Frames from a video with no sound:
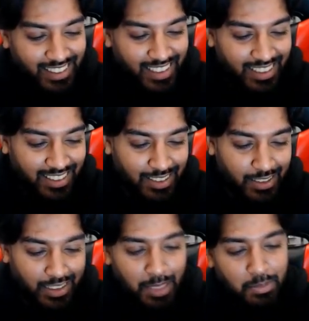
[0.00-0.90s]
Yes,
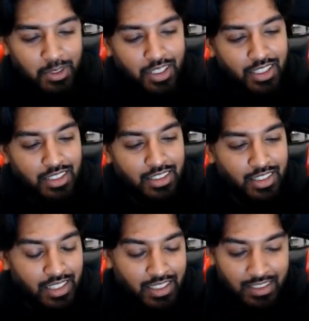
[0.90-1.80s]
same card,
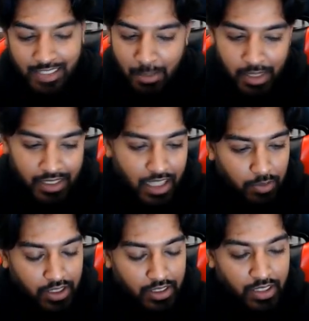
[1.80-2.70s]
same exact
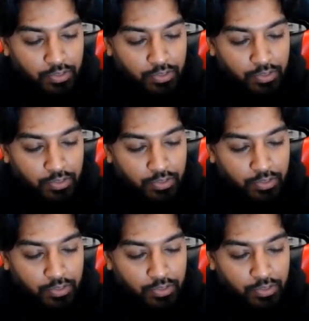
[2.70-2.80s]
reason.